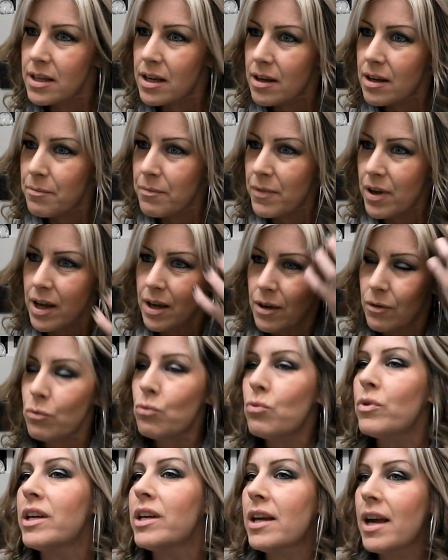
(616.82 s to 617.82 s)
I
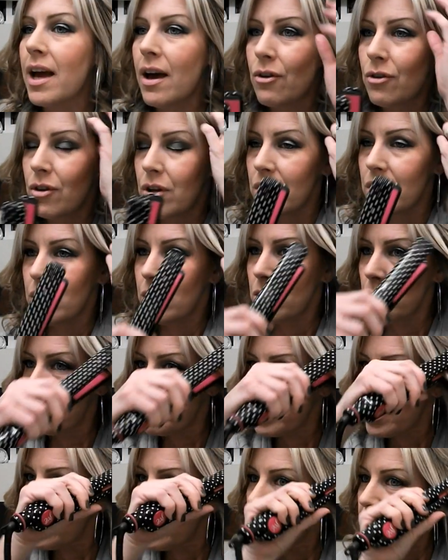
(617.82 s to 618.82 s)
wing out a little
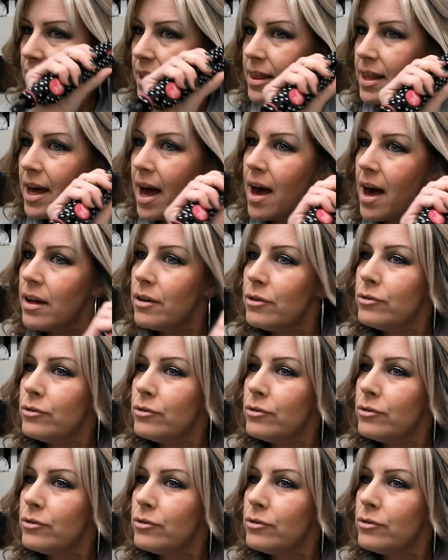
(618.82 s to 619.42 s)
bit like that.